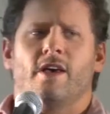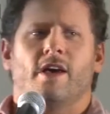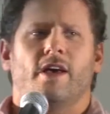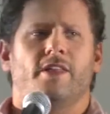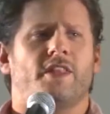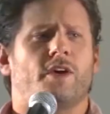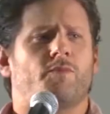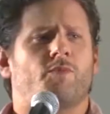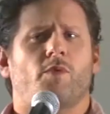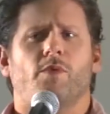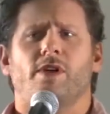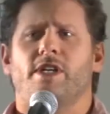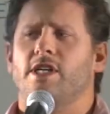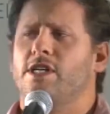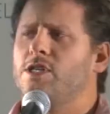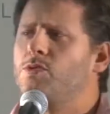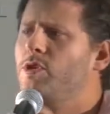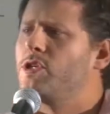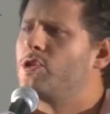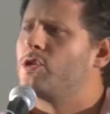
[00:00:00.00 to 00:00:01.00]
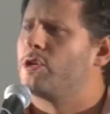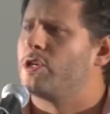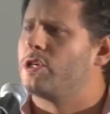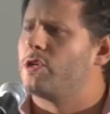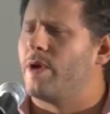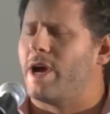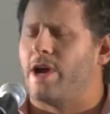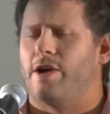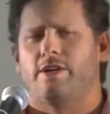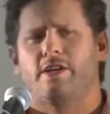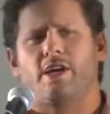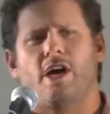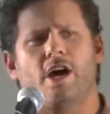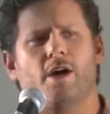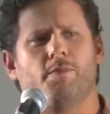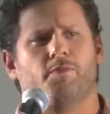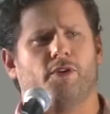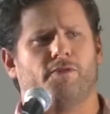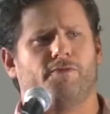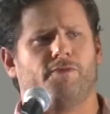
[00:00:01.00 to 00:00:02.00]
And then what we did is we took it to our
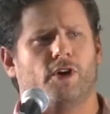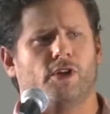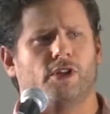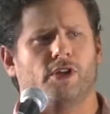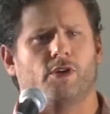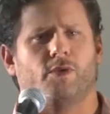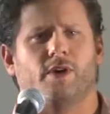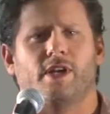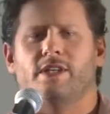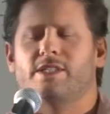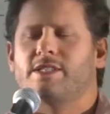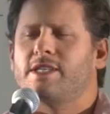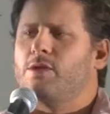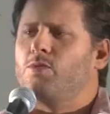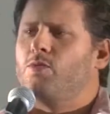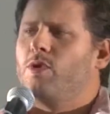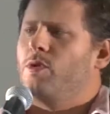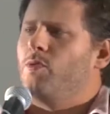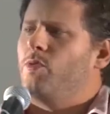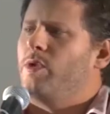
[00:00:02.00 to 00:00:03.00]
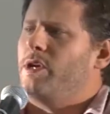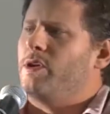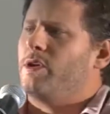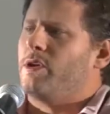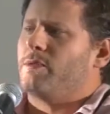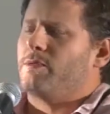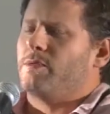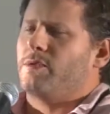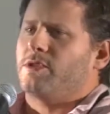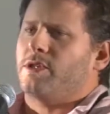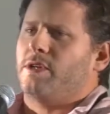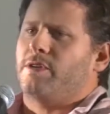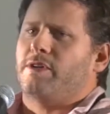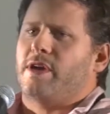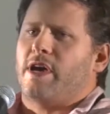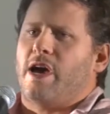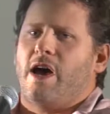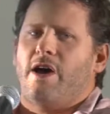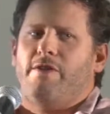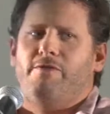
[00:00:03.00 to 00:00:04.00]
entire portfolio. What I said, we, we're not sort of
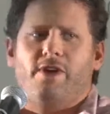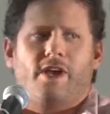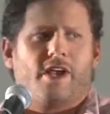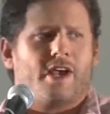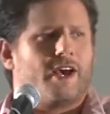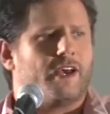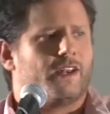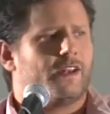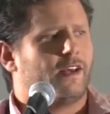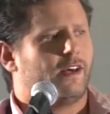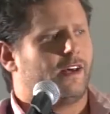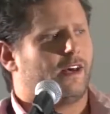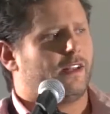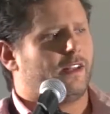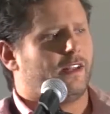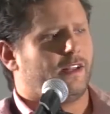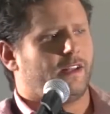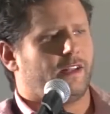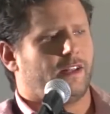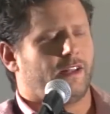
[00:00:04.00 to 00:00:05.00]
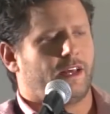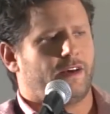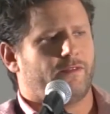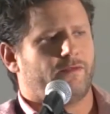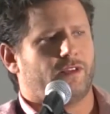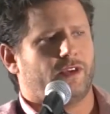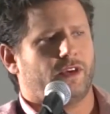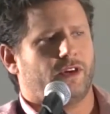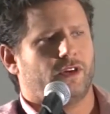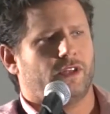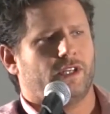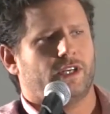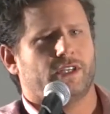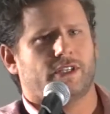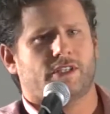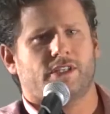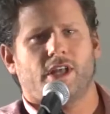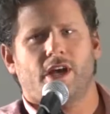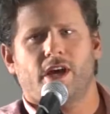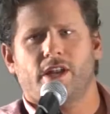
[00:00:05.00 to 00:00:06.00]
carving out, and I love the earlier
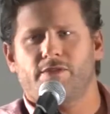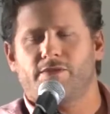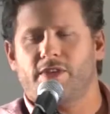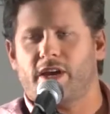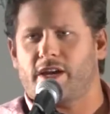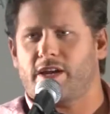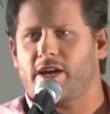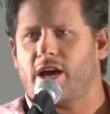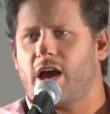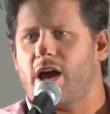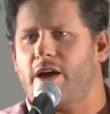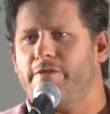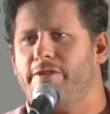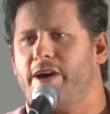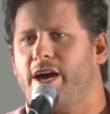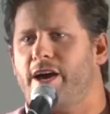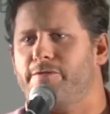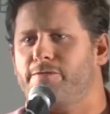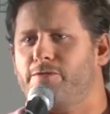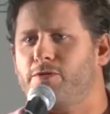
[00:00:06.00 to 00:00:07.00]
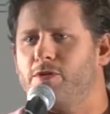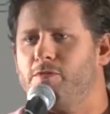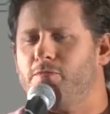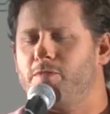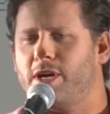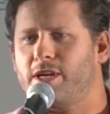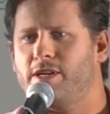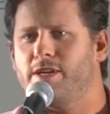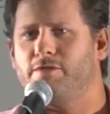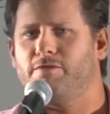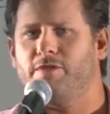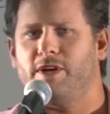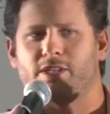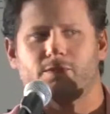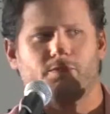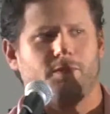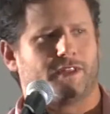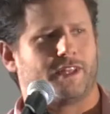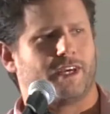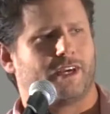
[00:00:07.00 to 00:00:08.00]
slide of that carve out for impact
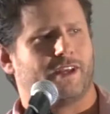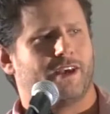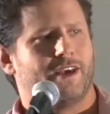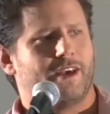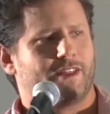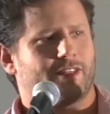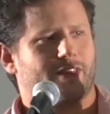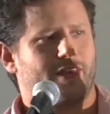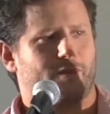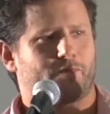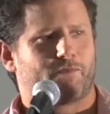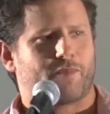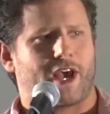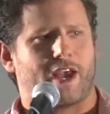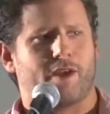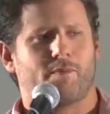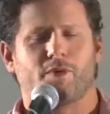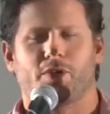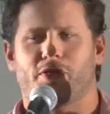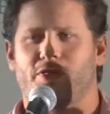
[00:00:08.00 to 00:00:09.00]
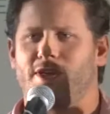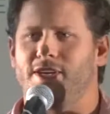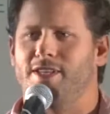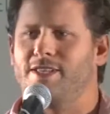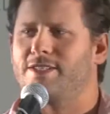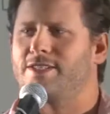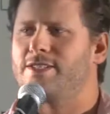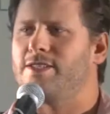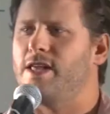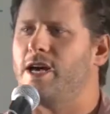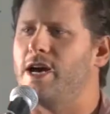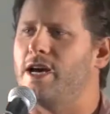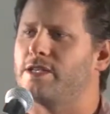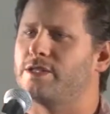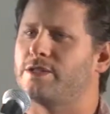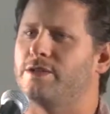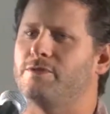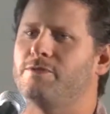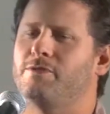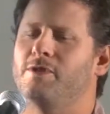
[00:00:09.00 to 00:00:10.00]
investment, that, that paper thin
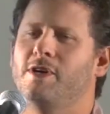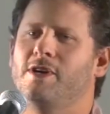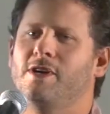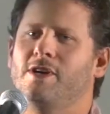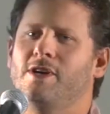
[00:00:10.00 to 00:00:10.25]
slice of,